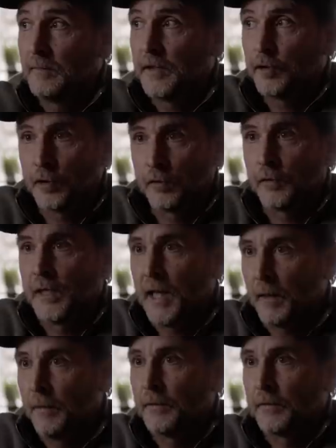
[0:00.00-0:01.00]
It took three
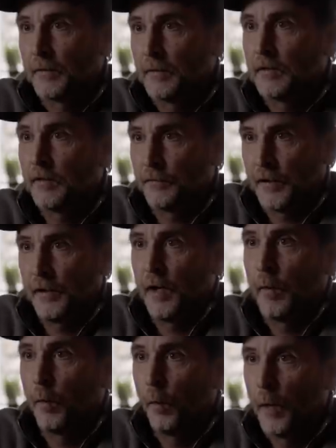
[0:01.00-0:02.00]
hours to figure
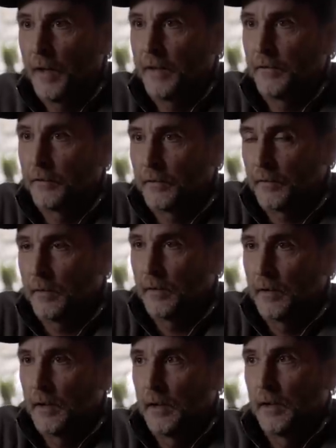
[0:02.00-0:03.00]
out what his
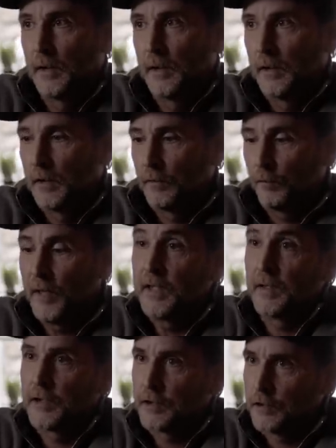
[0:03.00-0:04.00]

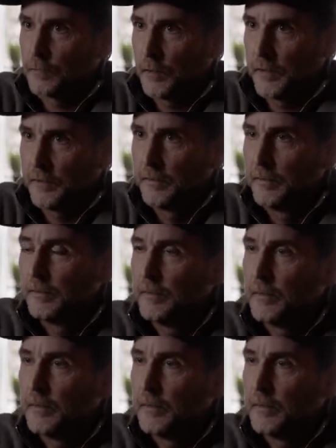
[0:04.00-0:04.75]
regulations were.